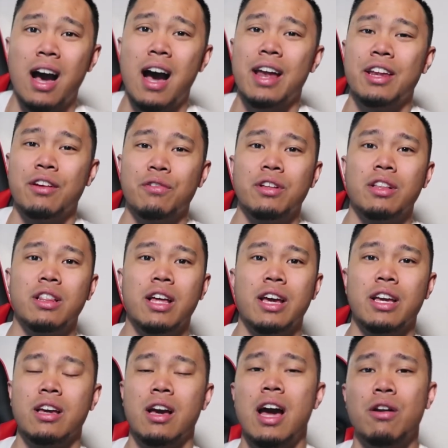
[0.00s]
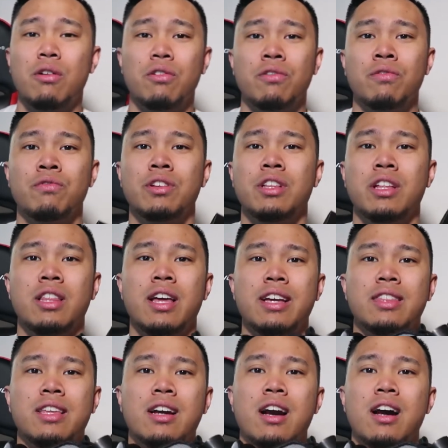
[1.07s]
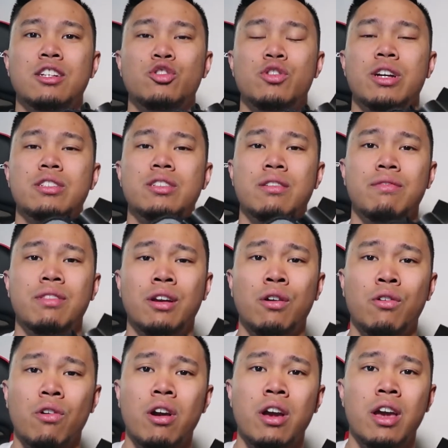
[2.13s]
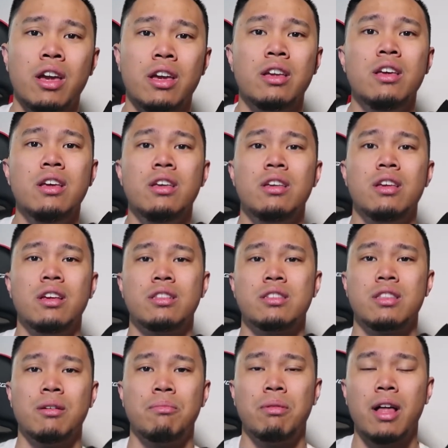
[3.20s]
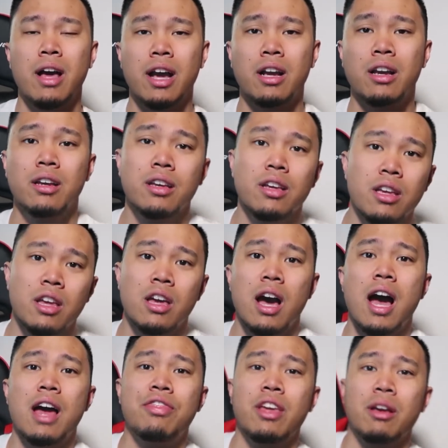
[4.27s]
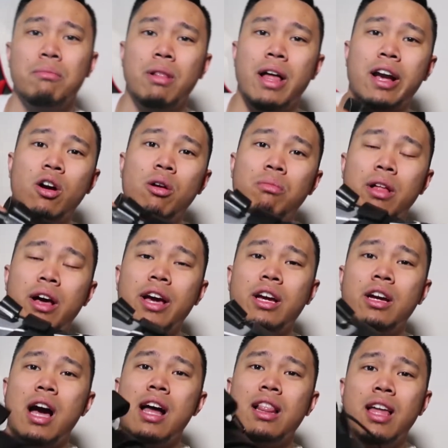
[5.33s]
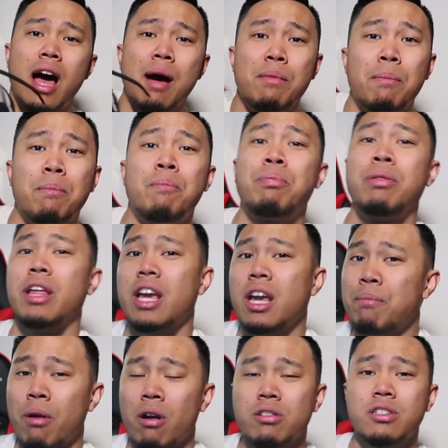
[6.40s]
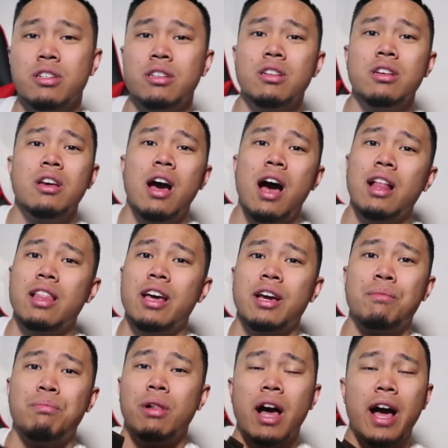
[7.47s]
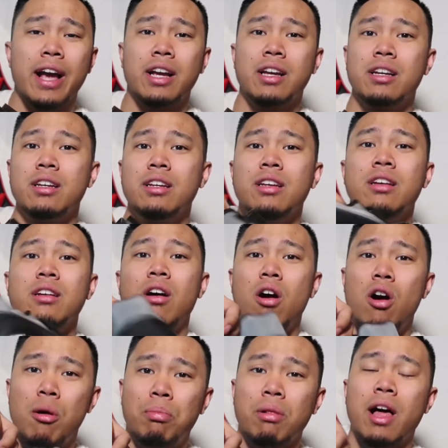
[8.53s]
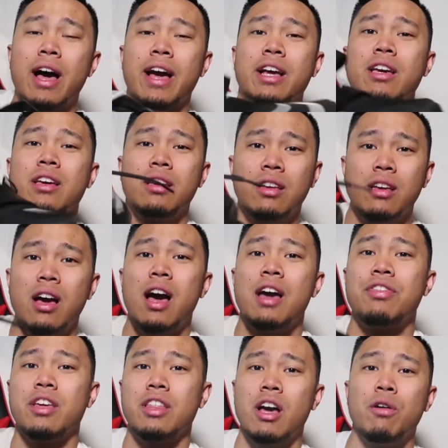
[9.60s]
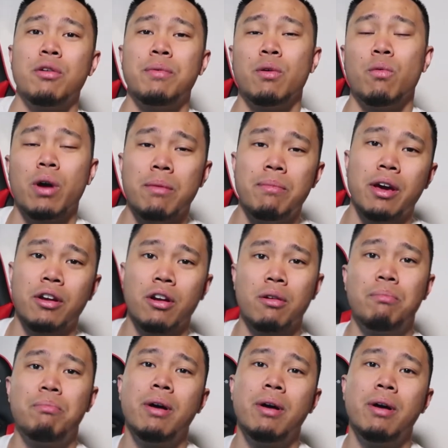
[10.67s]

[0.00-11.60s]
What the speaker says: I don't really like the contrast of the gray into the black. I think black on black. I'm a plain person. I like black on black. I think that would have been way better.